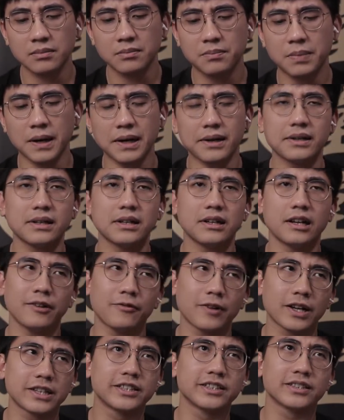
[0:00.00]
But
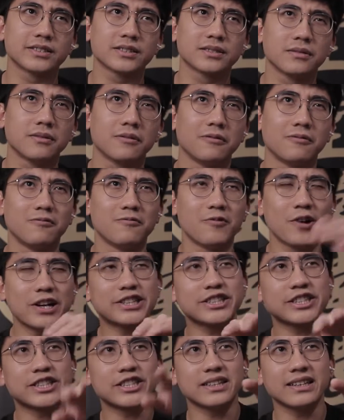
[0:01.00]
if I just
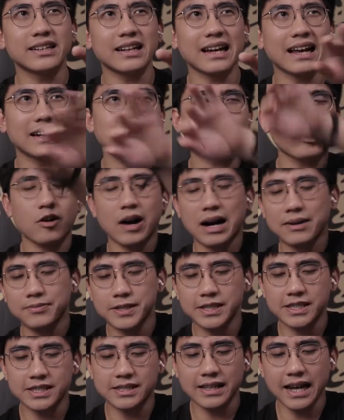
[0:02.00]
reach and grab
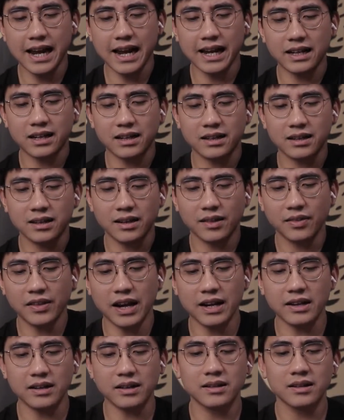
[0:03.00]
his neck,
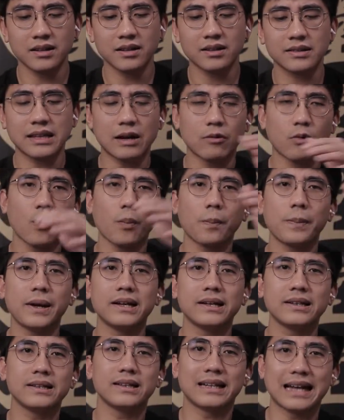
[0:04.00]
then there would
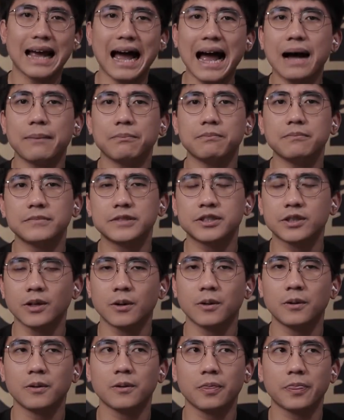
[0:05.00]
be gap,
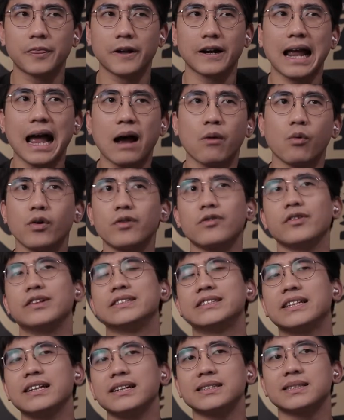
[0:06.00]
so the guy would
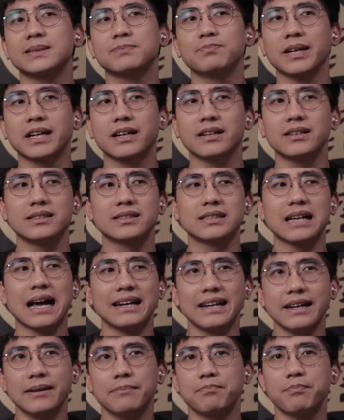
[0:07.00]
resist because I
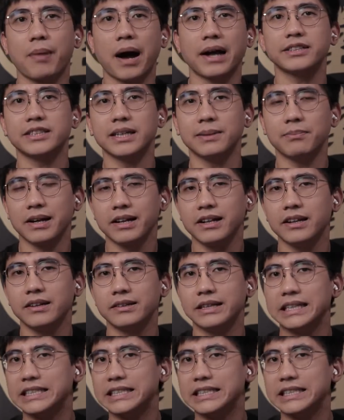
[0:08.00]
didn't punch him, I didn't